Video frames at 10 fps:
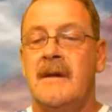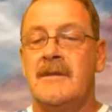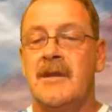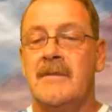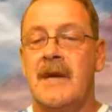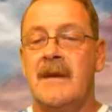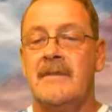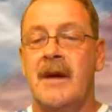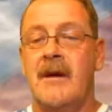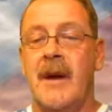And
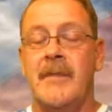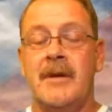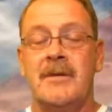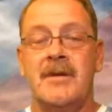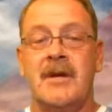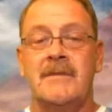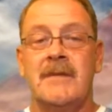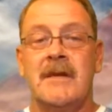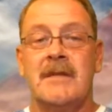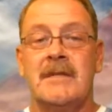sometimes our happiness comes
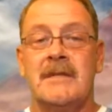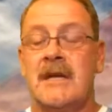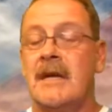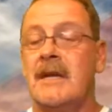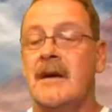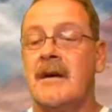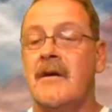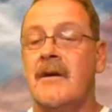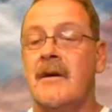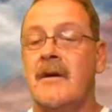in
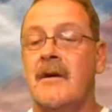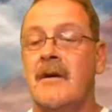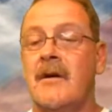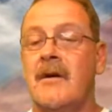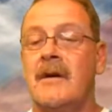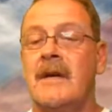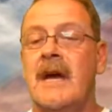the